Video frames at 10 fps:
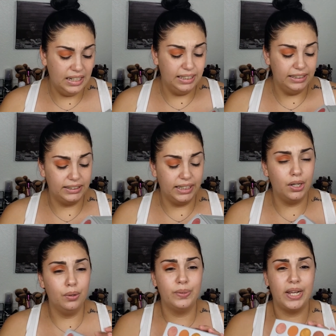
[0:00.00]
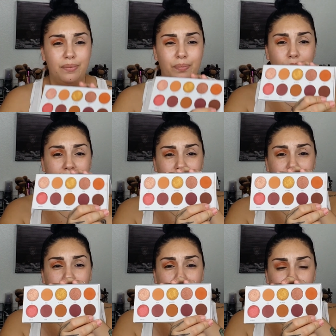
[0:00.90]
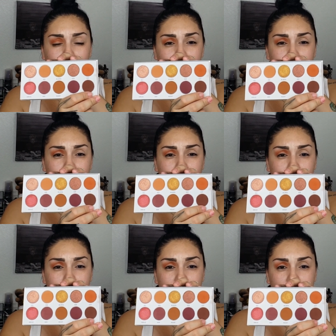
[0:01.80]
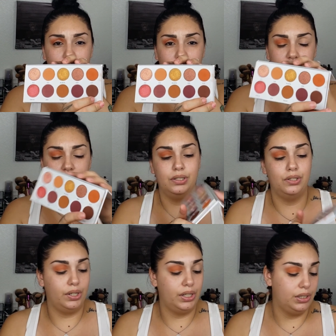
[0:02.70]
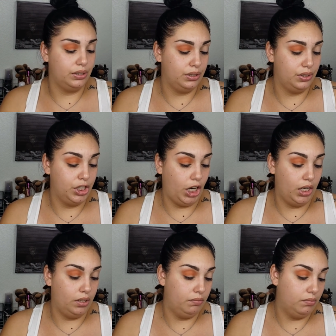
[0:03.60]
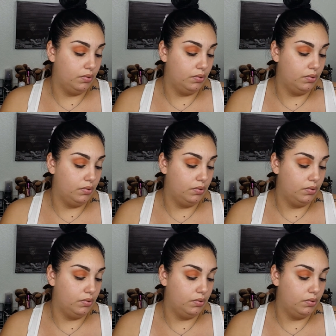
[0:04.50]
It's like a red-brown color right here. It's the darkest shade.